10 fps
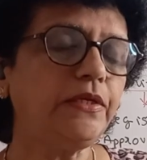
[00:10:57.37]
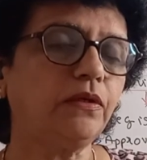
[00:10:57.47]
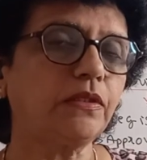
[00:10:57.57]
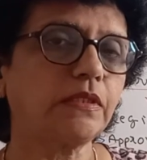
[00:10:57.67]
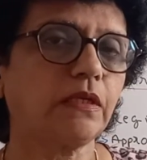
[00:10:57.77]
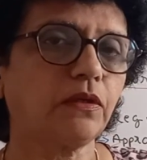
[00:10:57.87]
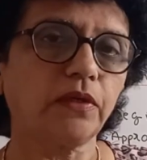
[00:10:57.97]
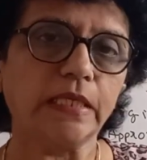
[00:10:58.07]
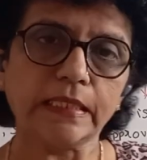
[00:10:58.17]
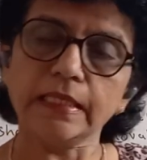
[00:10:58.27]
your
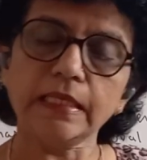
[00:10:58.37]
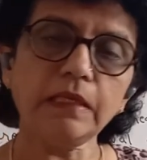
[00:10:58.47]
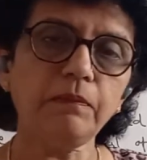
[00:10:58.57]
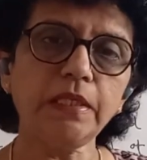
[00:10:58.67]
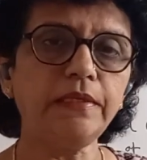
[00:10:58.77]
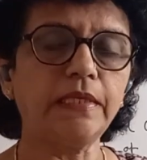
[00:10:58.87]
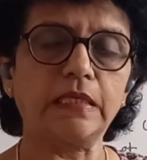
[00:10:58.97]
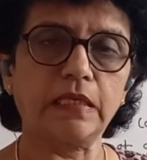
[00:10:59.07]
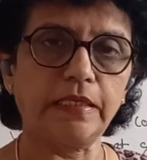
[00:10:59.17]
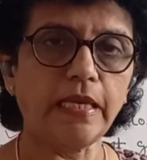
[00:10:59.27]
security
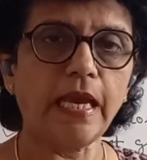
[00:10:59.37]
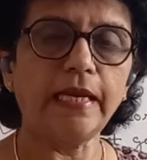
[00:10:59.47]
immediately